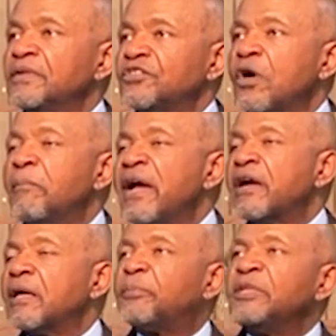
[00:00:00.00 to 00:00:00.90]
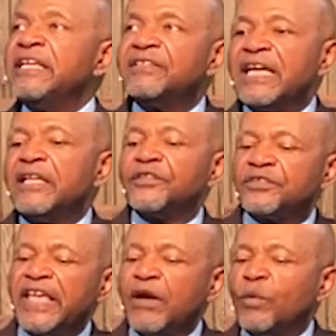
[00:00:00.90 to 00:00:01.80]
So America, please
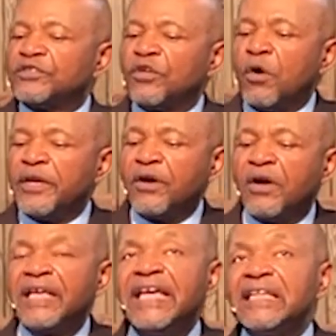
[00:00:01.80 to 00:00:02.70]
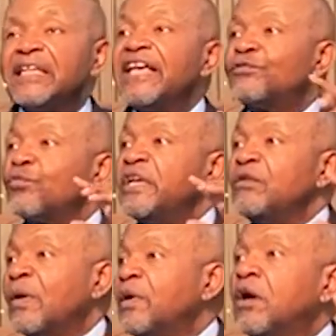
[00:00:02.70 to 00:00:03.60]
understand what's going on. Let's
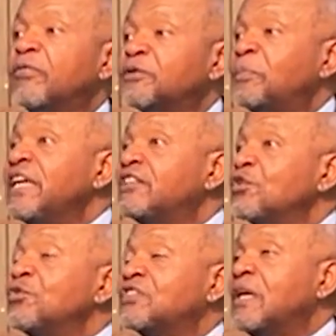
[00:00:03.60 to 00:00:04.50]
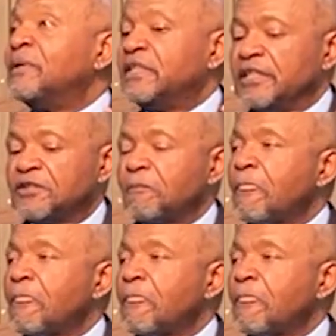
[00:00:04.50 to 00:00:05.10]
read. Now, we're going to speed through some of this.